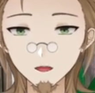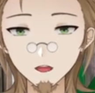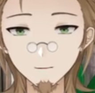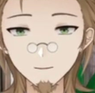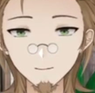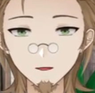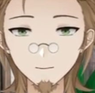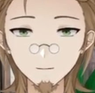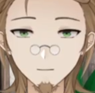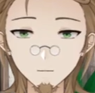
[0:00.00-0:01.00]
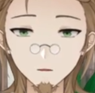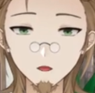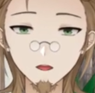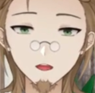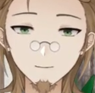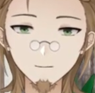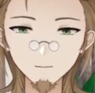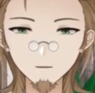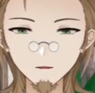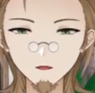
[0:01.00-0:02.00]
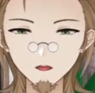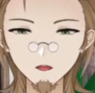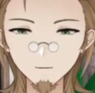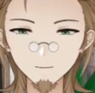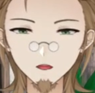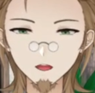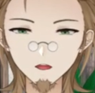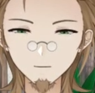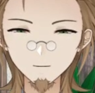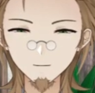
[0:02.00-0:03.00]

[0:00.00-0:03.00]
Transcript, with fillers: That was not going to happen for a while. Um,